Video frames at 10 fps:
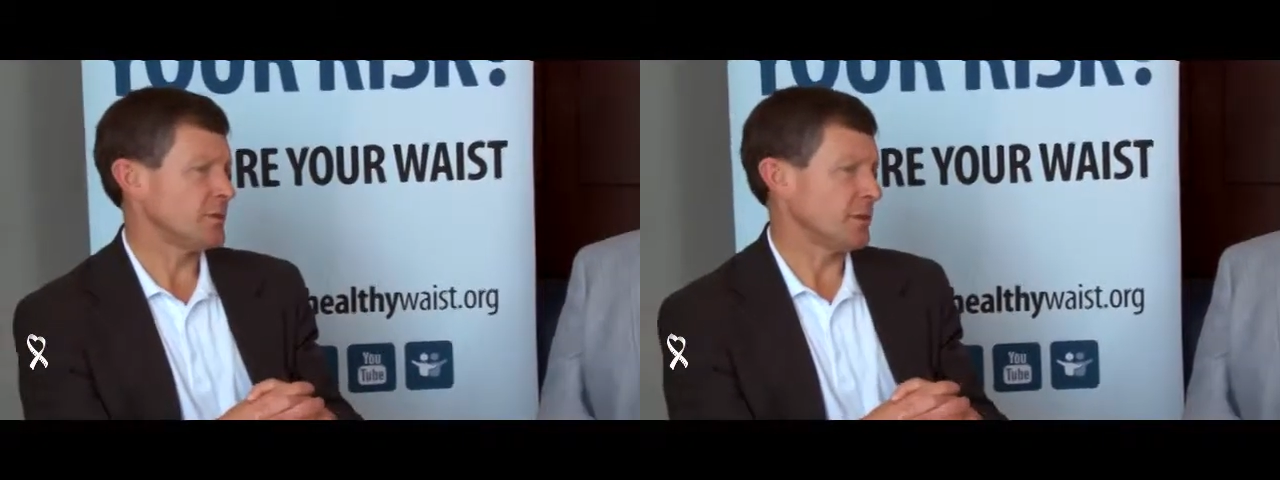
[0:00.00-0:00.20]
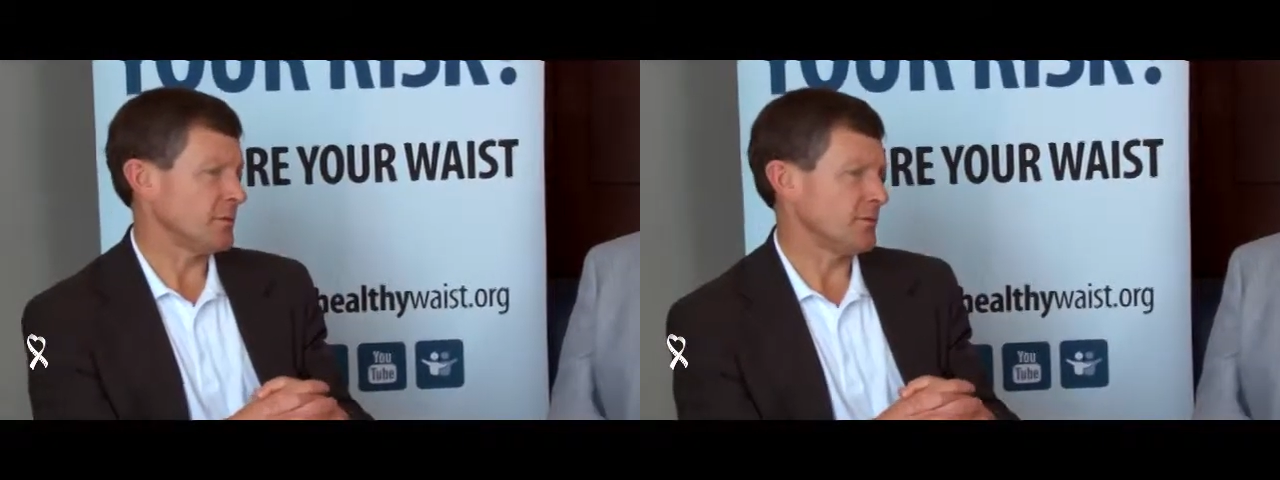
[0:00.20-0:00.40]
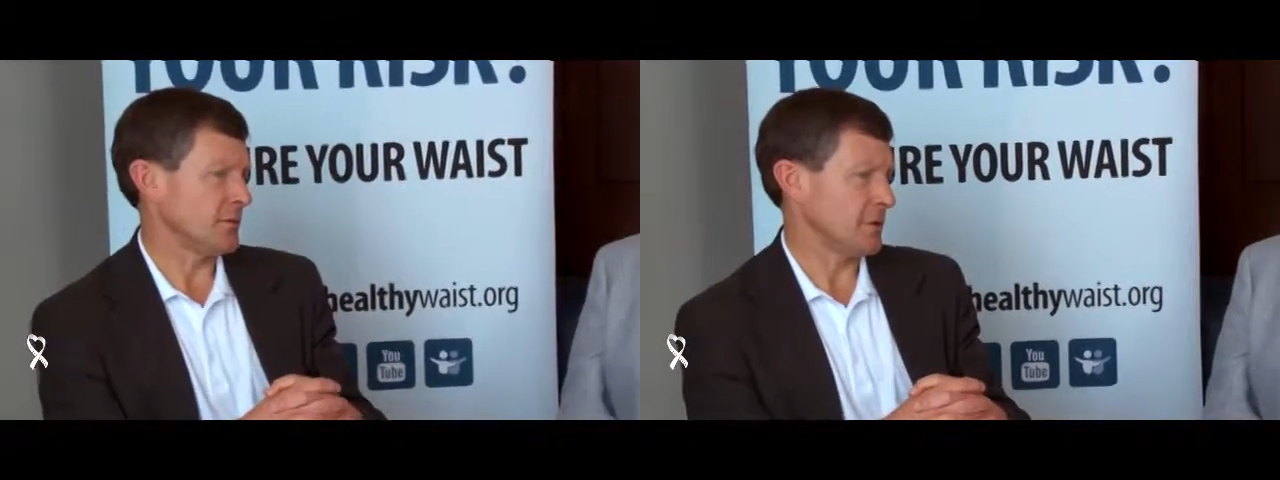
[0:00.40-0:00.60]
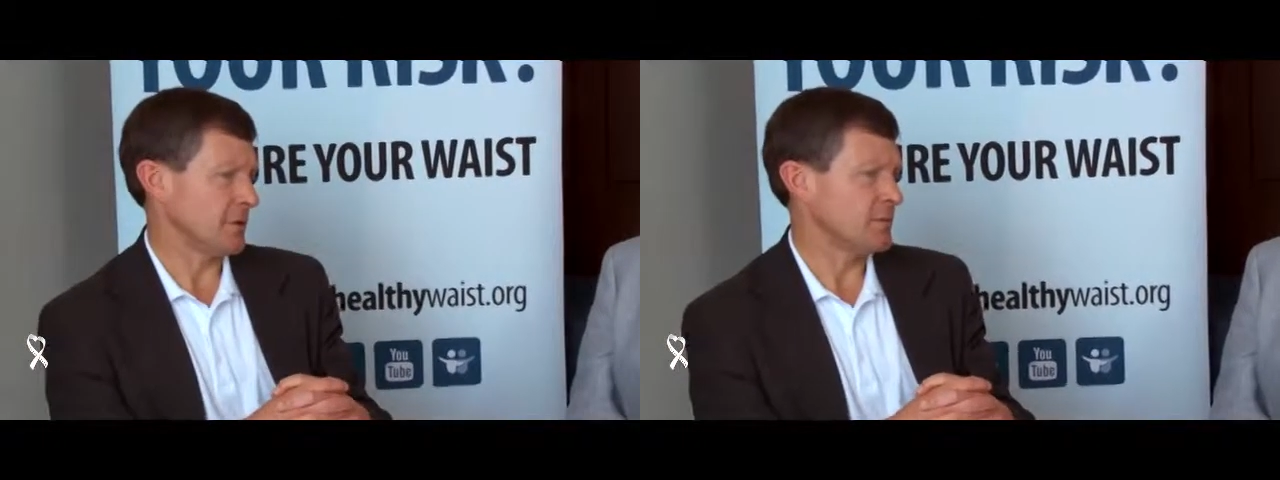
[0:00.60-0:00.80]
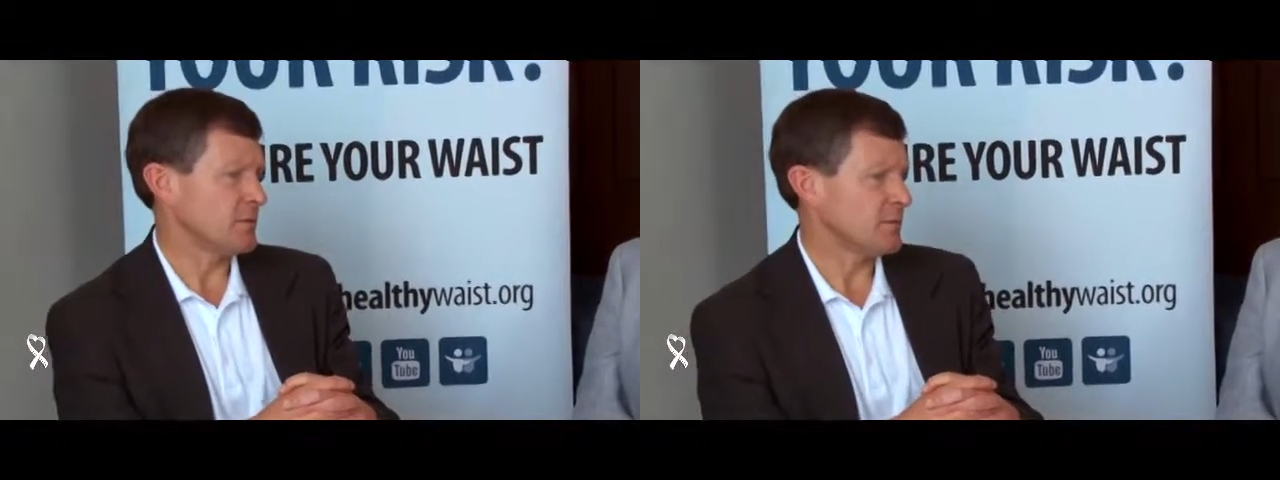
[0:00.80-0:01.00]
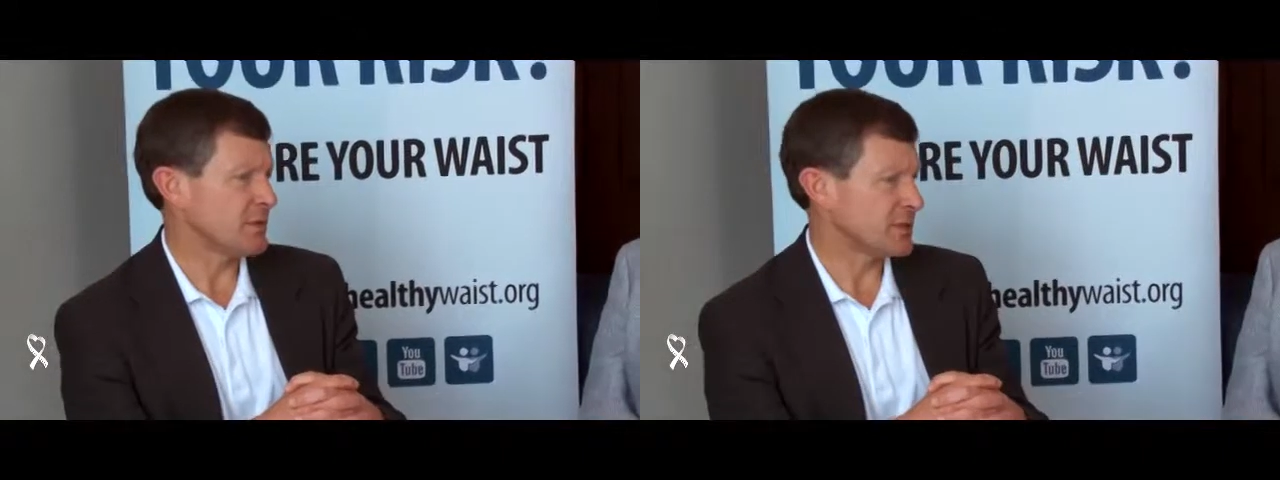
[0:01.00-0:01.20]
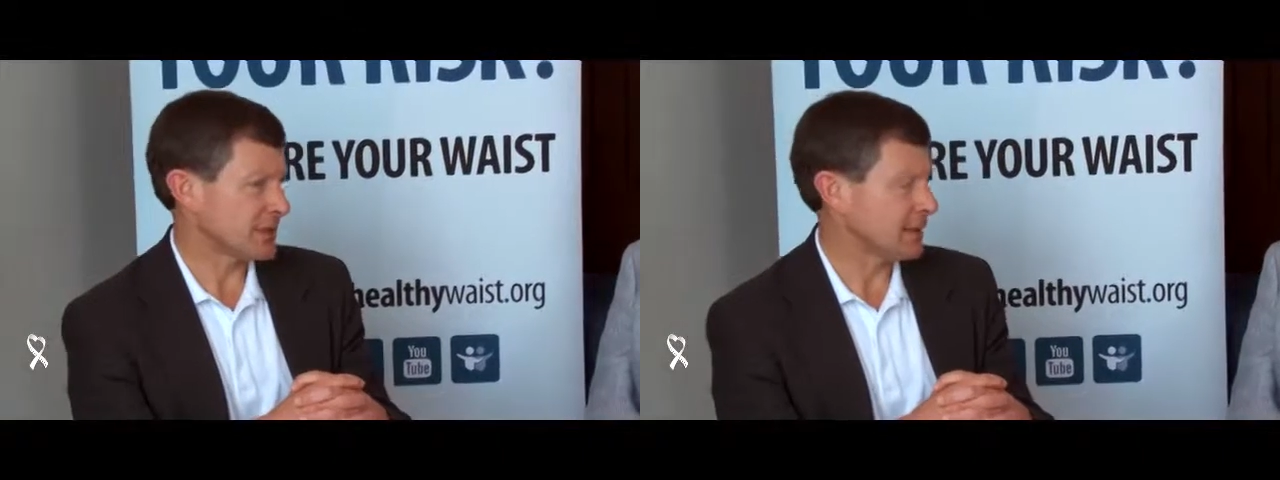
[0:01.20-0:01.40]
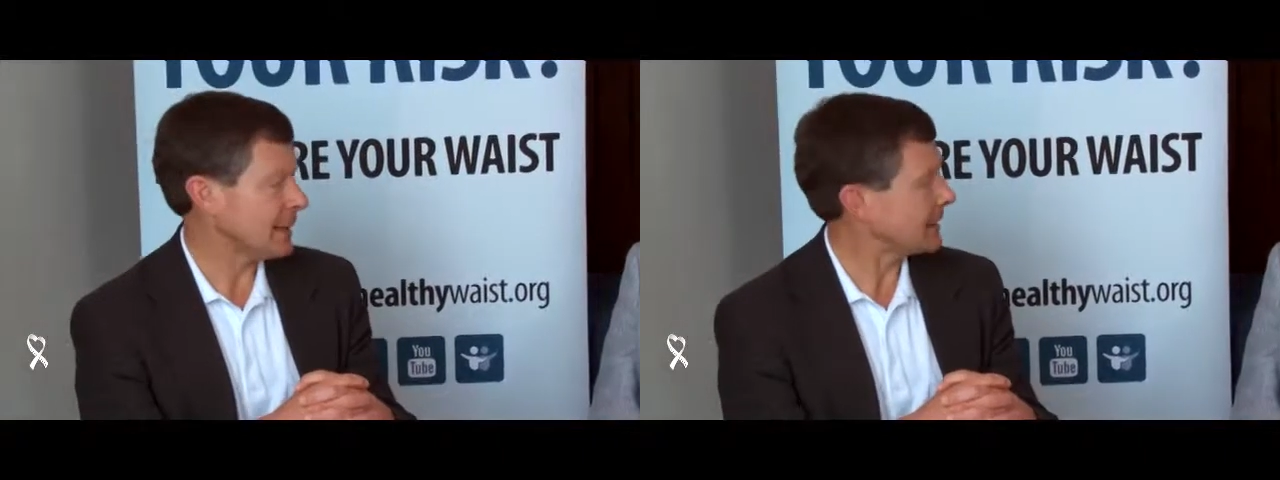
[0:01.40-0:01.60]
of physical